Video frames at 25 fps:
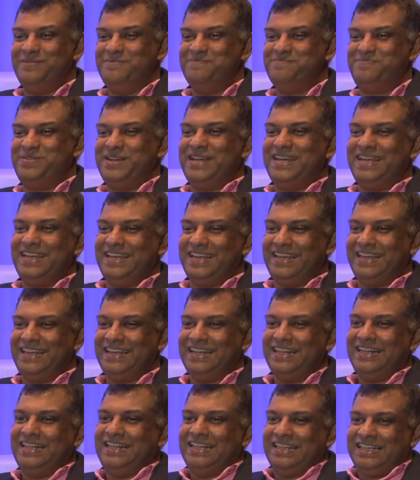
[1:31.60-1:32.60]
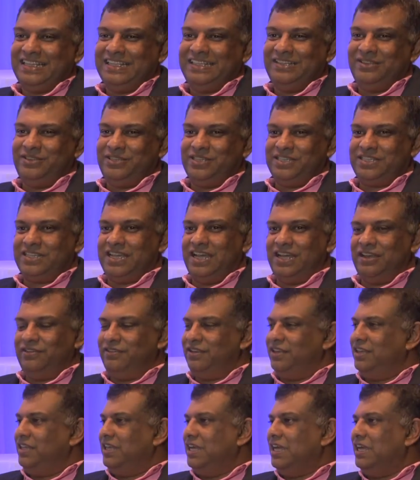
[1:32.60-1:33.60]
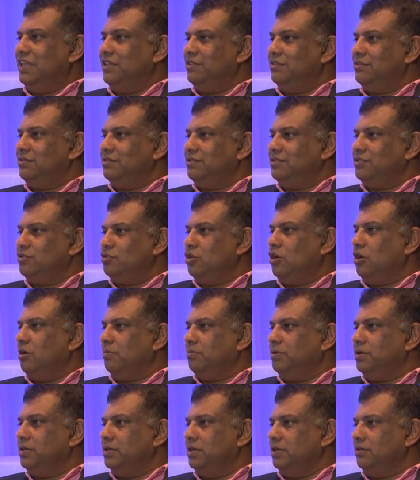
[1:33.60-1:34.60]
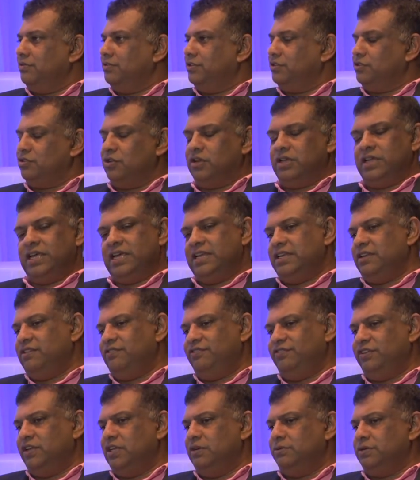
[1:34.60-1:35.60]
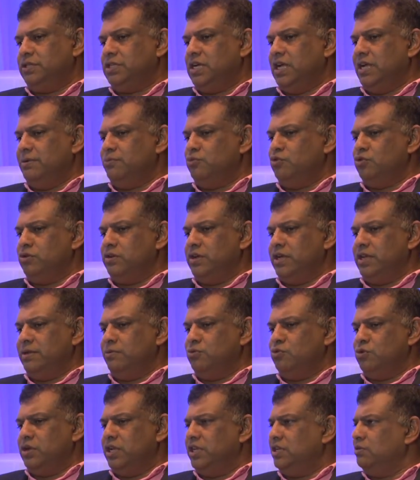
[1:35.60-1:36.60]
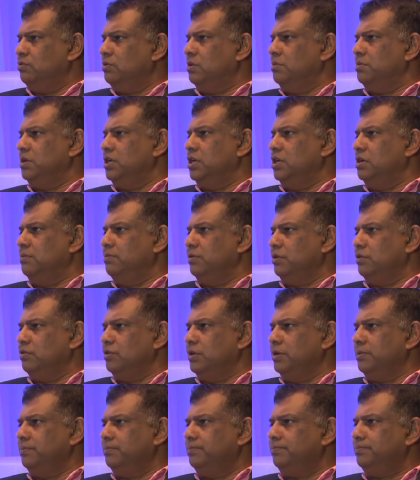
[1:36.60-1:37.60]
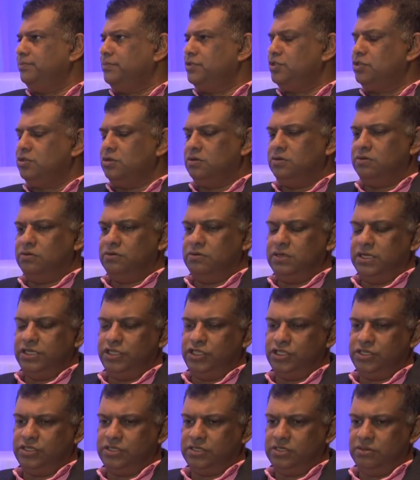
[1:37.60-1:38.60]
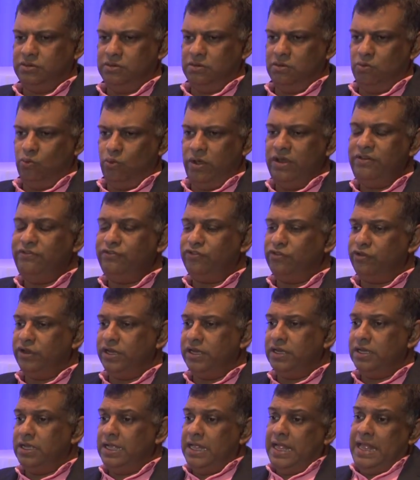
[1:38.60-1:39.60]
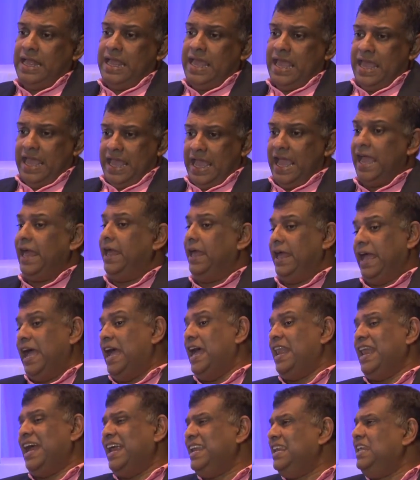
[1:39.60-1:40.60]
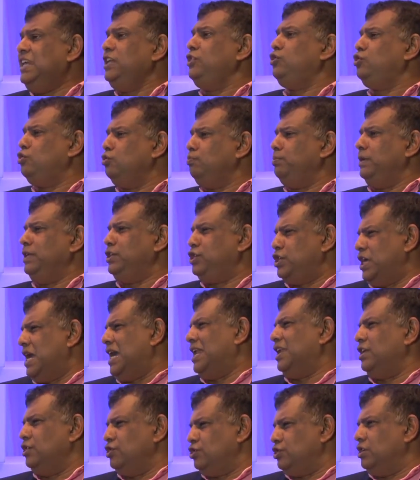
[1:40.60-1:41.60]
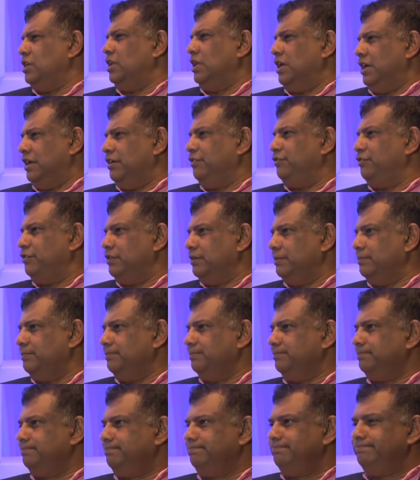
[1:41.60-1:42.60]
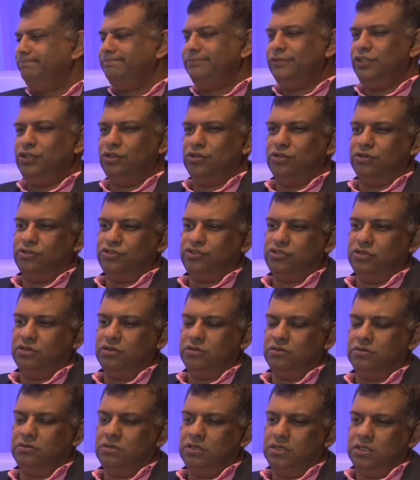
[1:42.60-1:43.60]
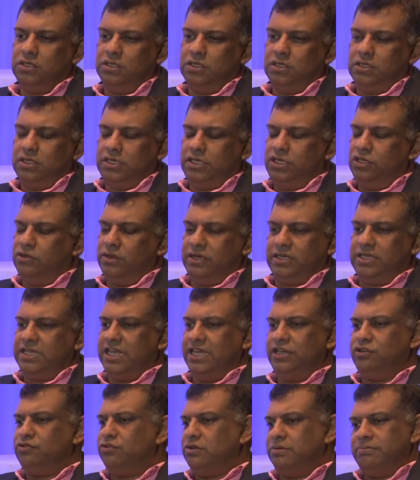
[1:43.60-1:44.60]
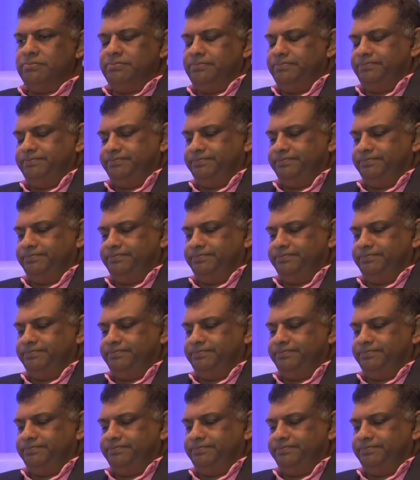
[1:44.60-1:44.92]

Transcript: But you just kind of, in the end, stop if it's not. And I didn't feel it with Time Warner anymore. I didn't want to be a hypocrite. So I just went for it. And I need to be challenged in life. You know, so, you know, at Caterham,